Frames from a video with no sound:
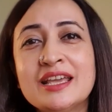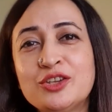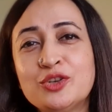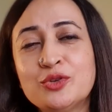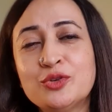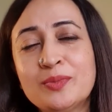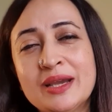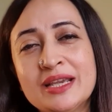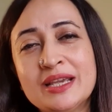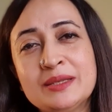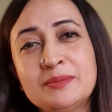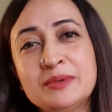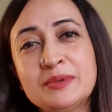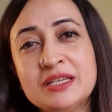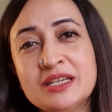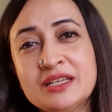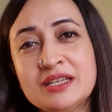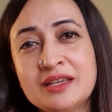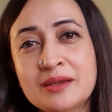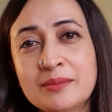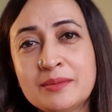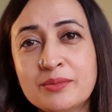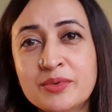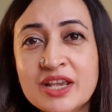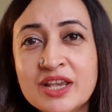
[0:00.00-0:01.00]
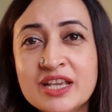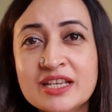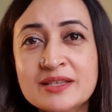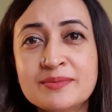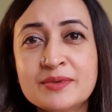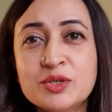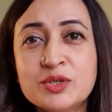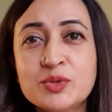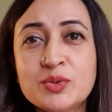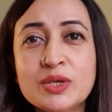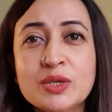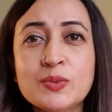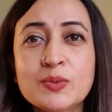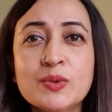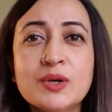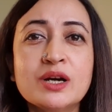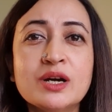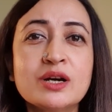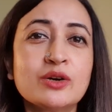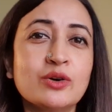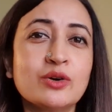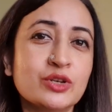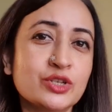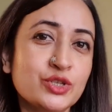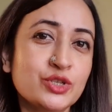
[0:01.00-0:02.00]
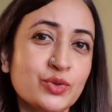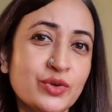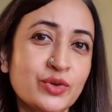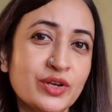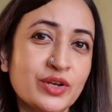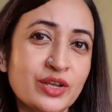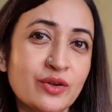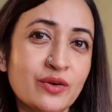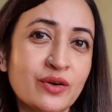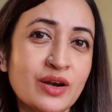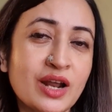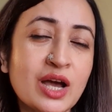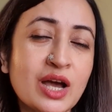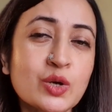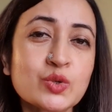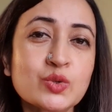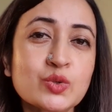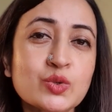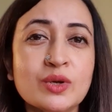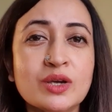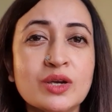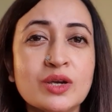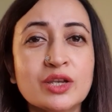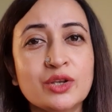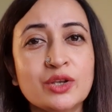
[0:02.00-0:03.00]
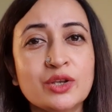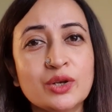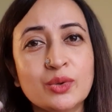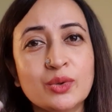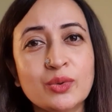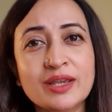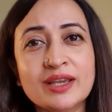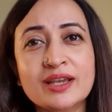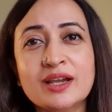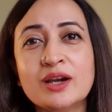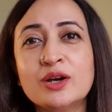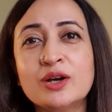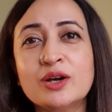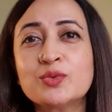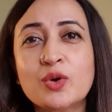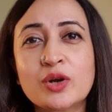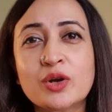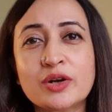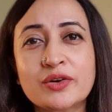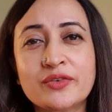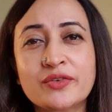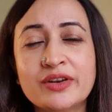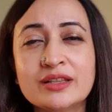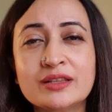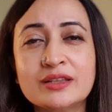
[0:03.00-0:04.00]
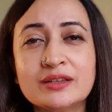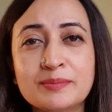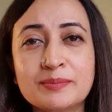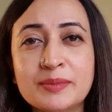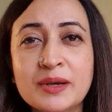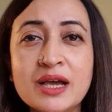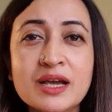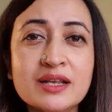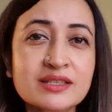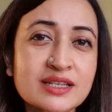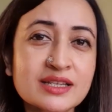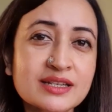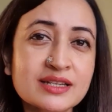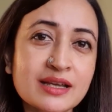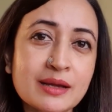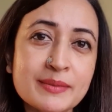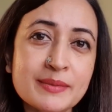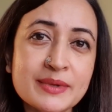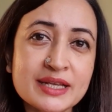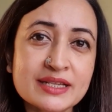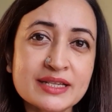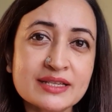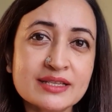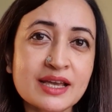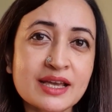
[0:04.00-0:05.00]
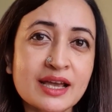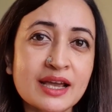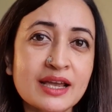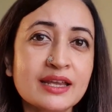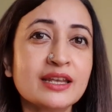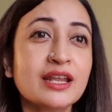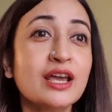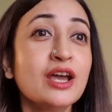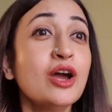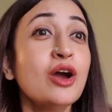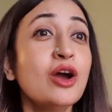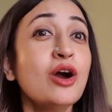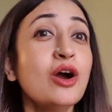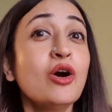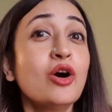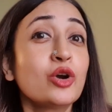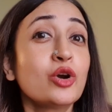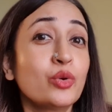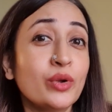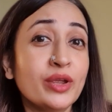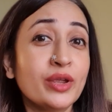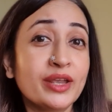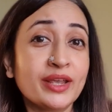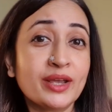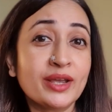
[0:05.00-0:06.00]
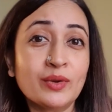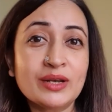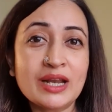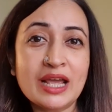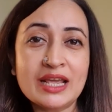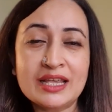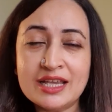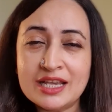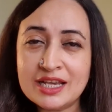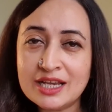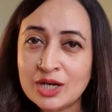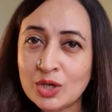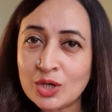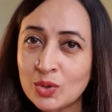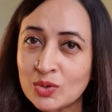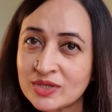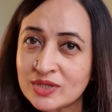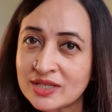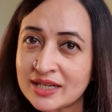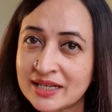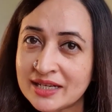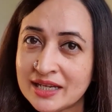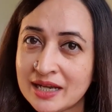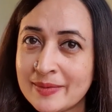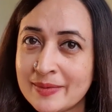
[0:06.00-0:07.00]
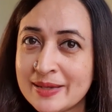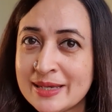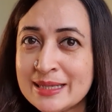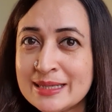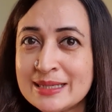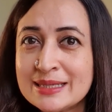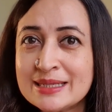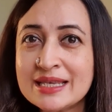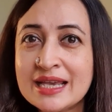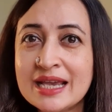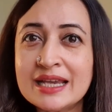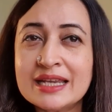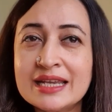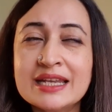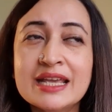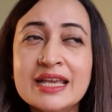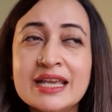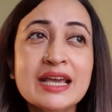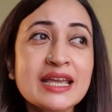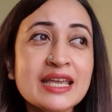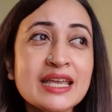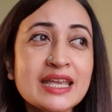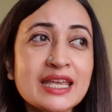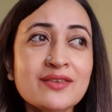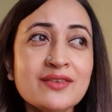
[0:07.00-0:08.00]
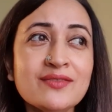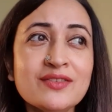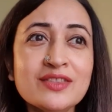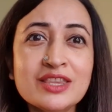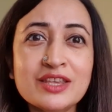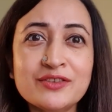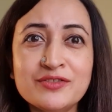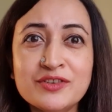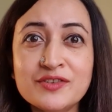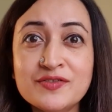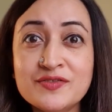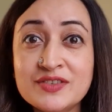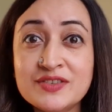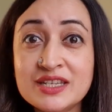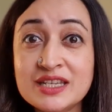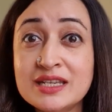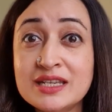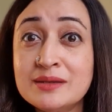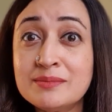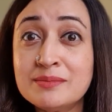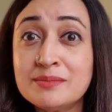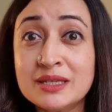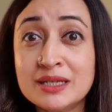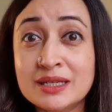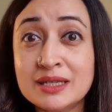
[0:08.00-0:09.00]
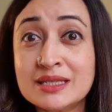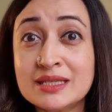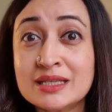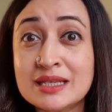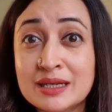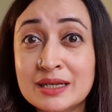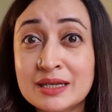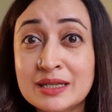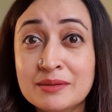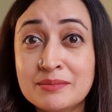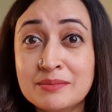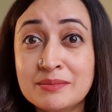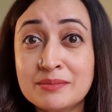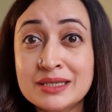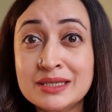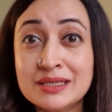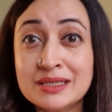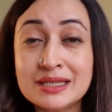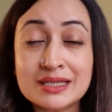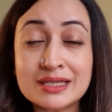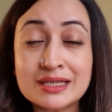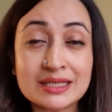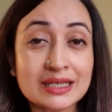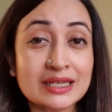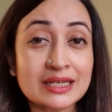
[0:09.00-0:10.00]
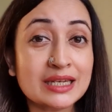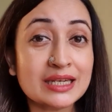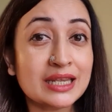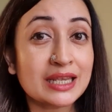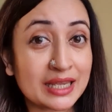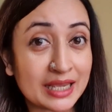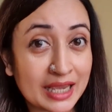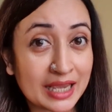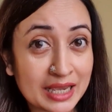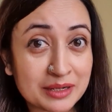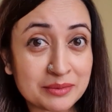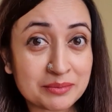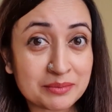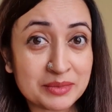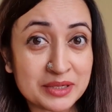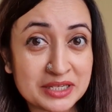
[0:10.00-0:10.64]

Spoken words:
you might be taking breaks between work or during your housework, going out watering the plants and coming inside, or going out hanging clothes and coming inside. Even the 15 minutes under the midday sun can be